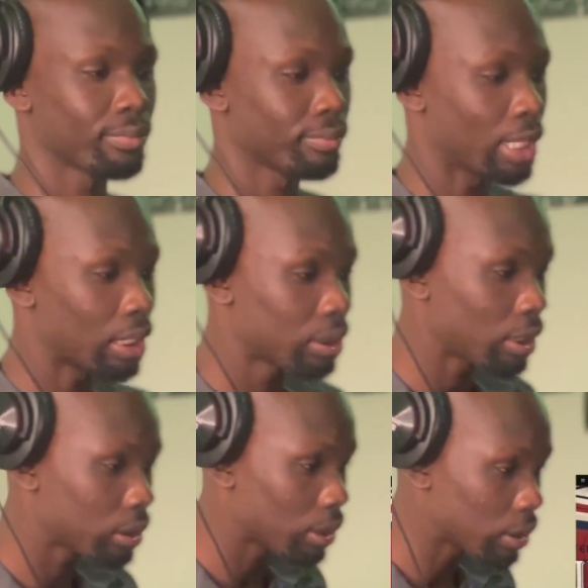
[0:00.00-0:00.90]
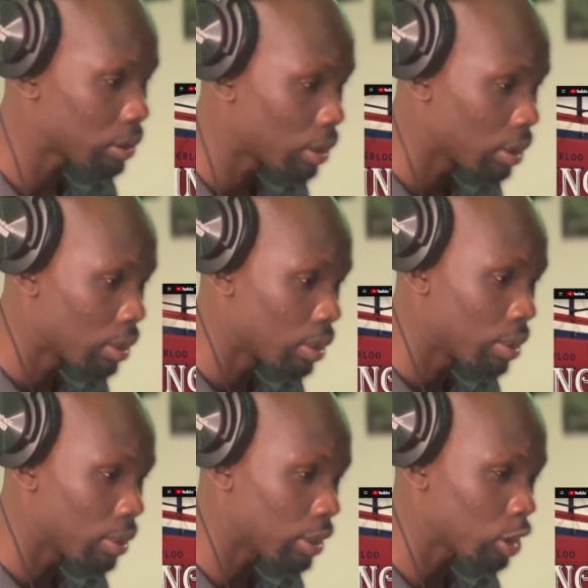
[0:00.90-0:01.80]
Honestly, let's let's
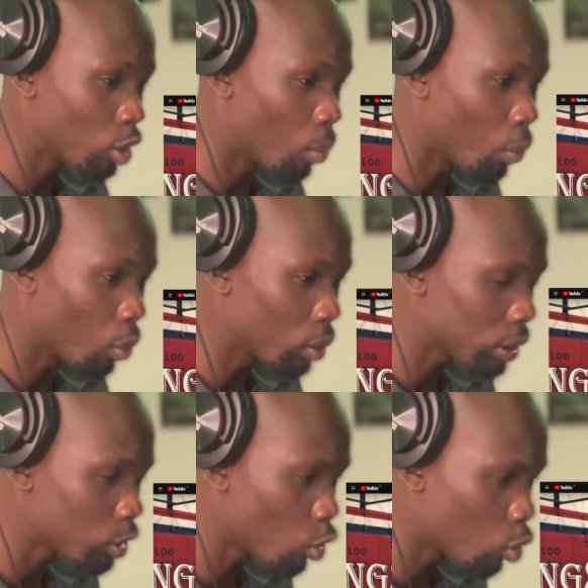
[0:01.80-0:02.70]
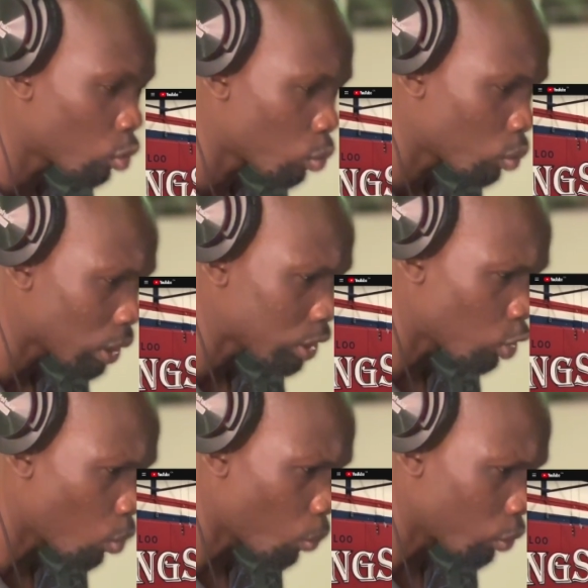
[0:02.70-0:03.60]
let's slow mo. Let's slow let's
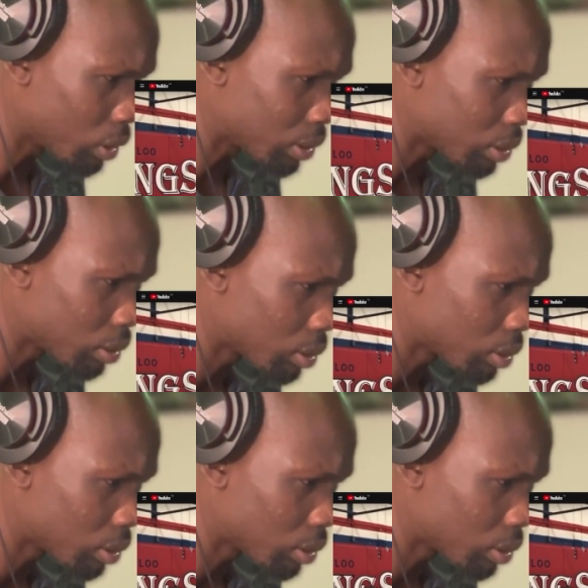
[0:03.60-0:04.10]
slow mo this